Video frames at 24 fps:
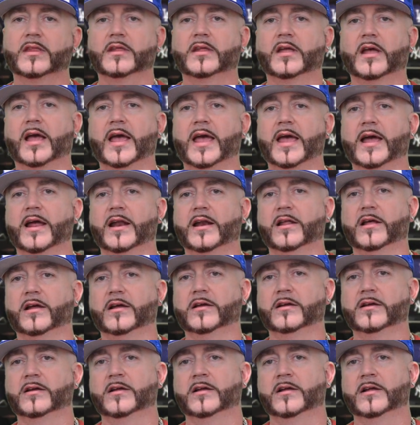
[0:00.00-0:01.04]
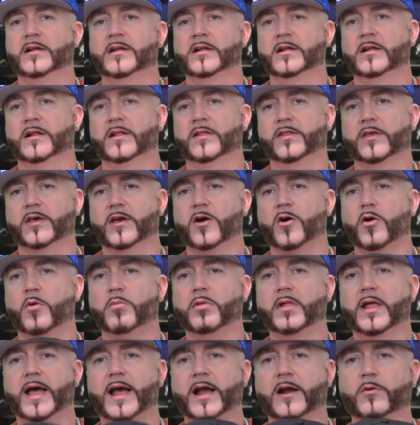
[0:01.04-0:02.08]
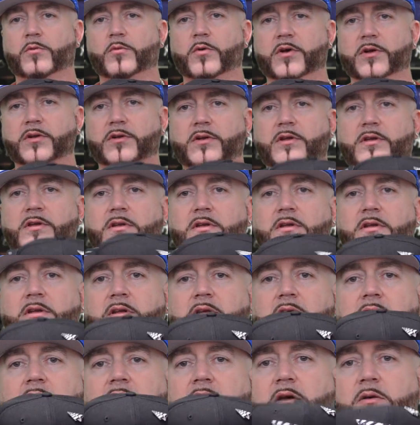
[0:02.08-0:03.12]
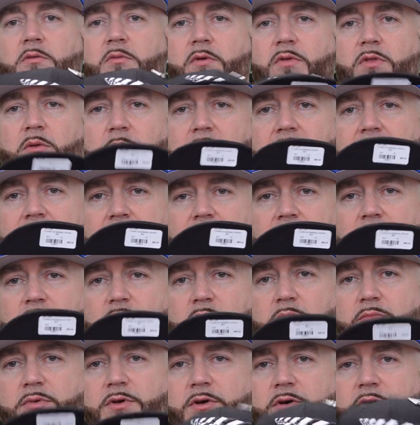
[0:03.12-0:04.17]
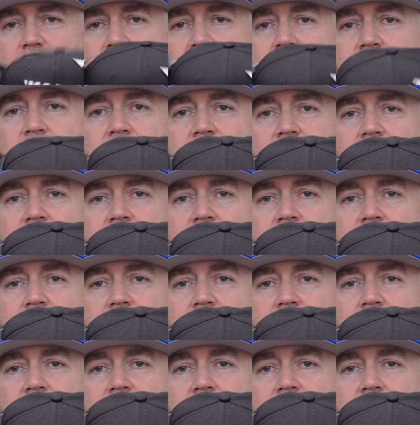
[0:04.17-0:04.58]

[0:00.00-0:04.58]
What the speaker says: I had the all black one with a black underbill.